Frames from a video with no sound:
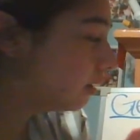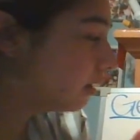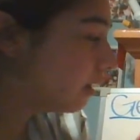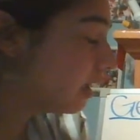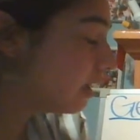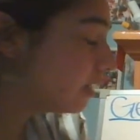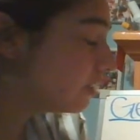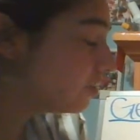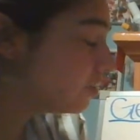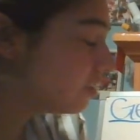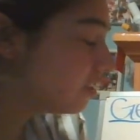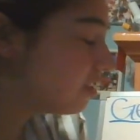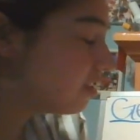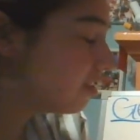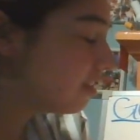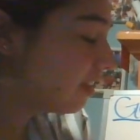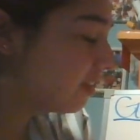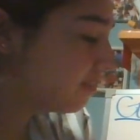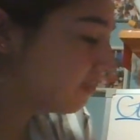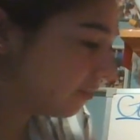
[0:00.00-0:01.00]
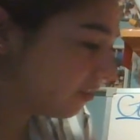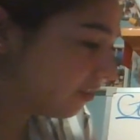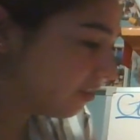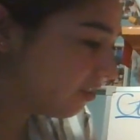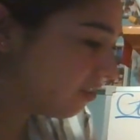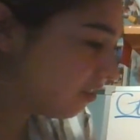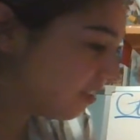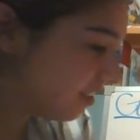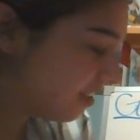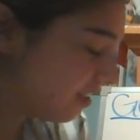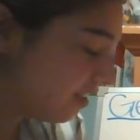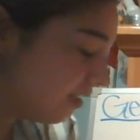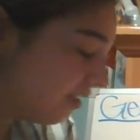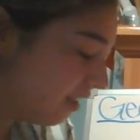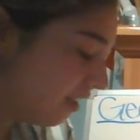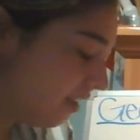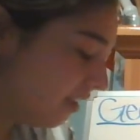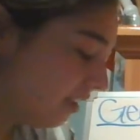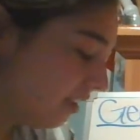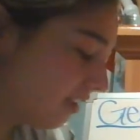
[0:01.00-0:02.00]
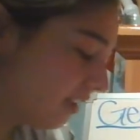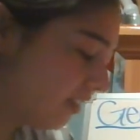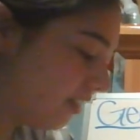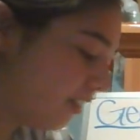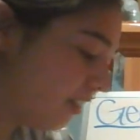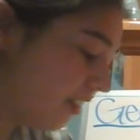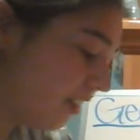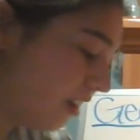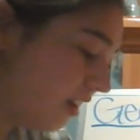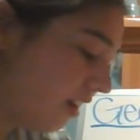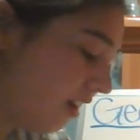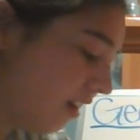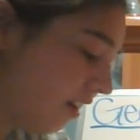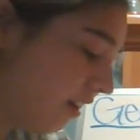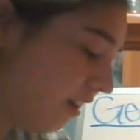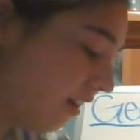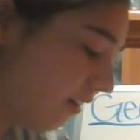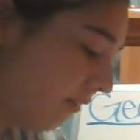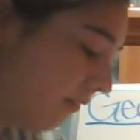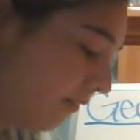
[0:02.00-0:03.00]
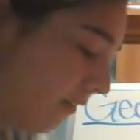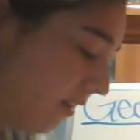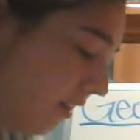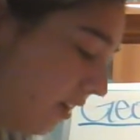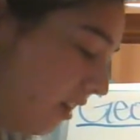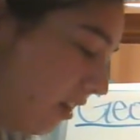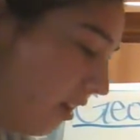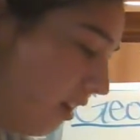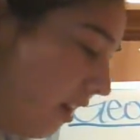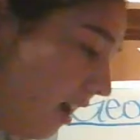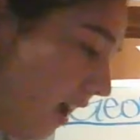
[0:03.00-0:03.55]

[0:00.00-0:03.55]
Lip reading: edges, and vertices their figure